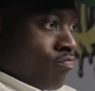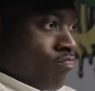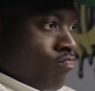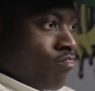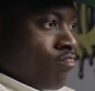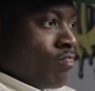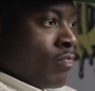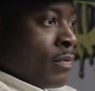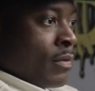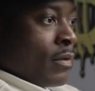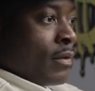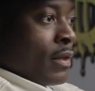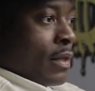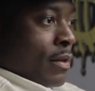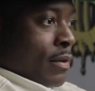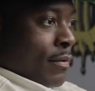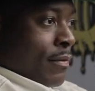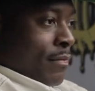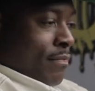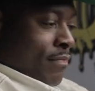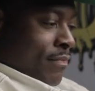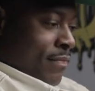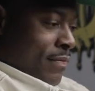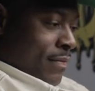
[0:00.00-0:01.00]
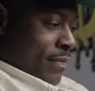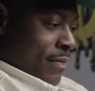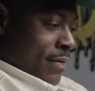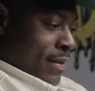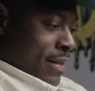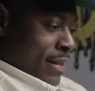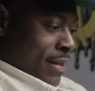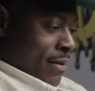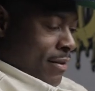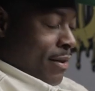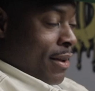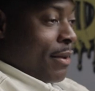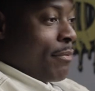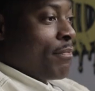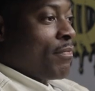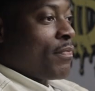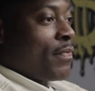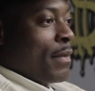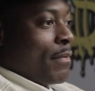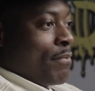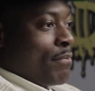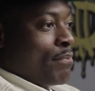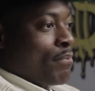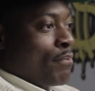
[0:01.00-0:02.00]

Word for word: So you know I'm not lying when I say I'm a